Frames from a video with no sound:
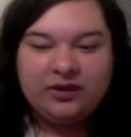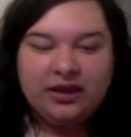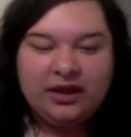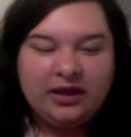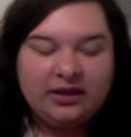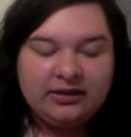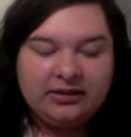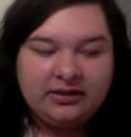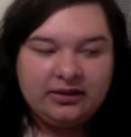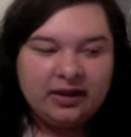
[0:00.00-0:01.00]

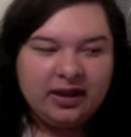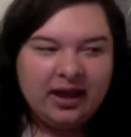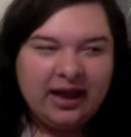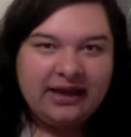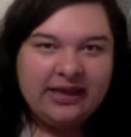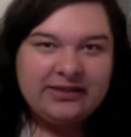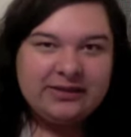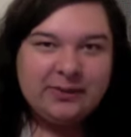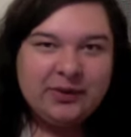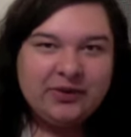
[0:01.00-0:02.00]
and I
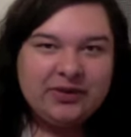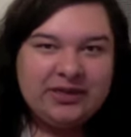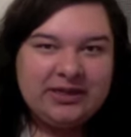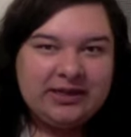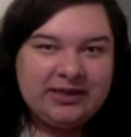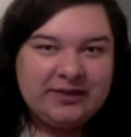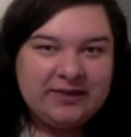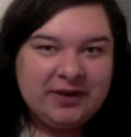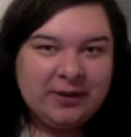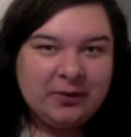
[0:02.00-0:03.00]
guess protein is
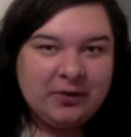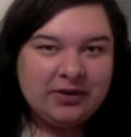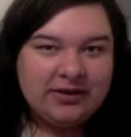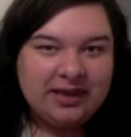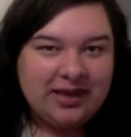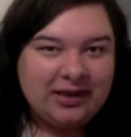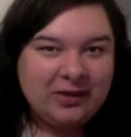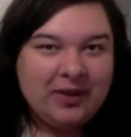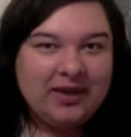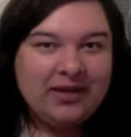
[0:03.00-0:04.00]
very important to any
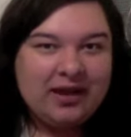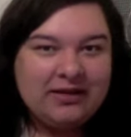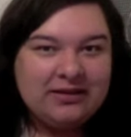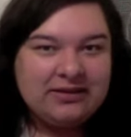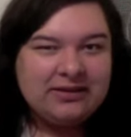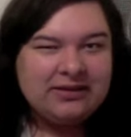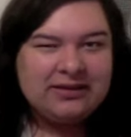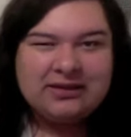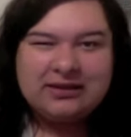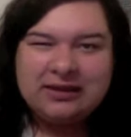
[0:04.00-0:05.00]
weight loss
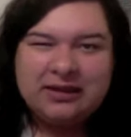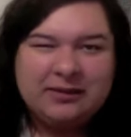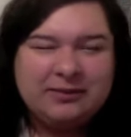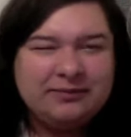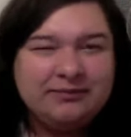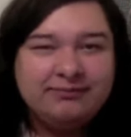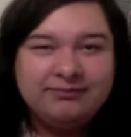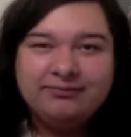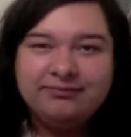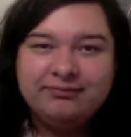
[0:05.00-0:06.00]
um,
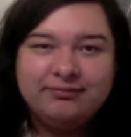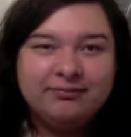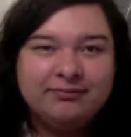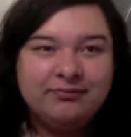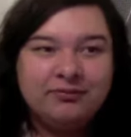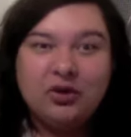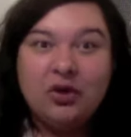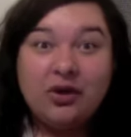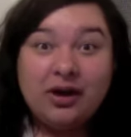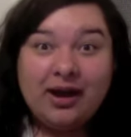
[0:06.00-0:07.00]

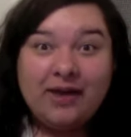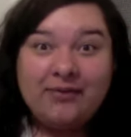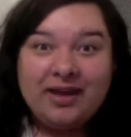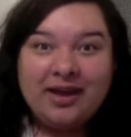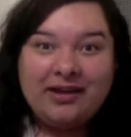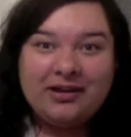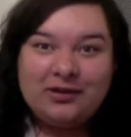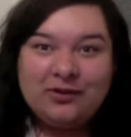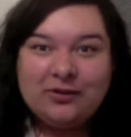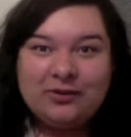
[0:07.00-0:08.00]
program that
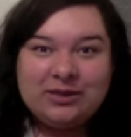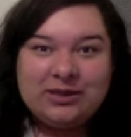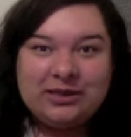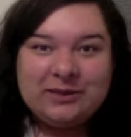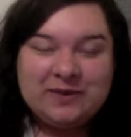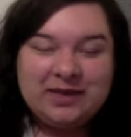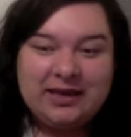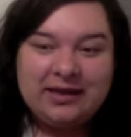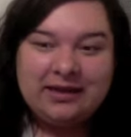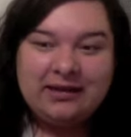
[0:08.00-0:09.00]
you decide to be
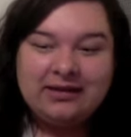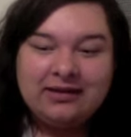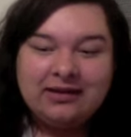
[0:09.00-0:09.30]
in.